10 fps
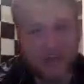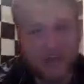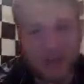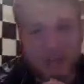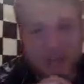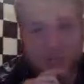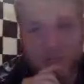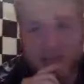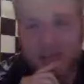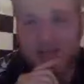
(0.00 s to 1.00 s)
escape
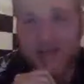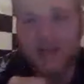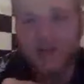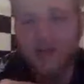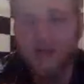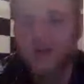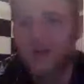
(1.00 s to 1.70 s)
Marie, and we'll also